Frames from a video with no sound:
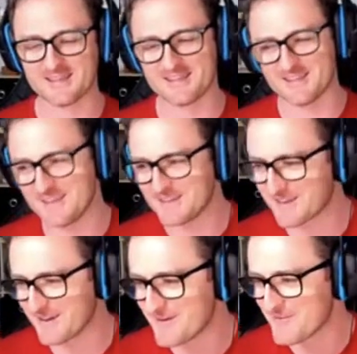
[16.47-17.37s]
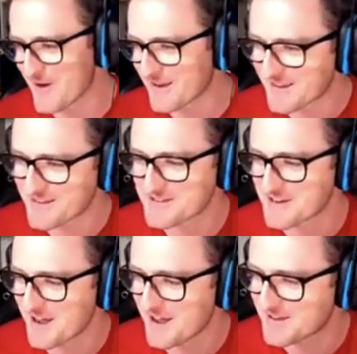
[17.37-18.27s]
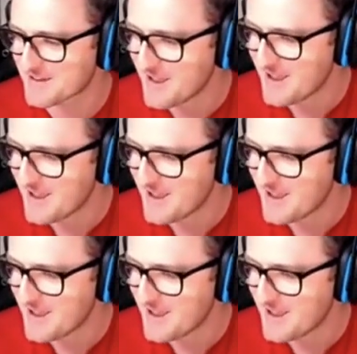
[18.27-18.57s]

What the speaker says: he's going to break down the charts.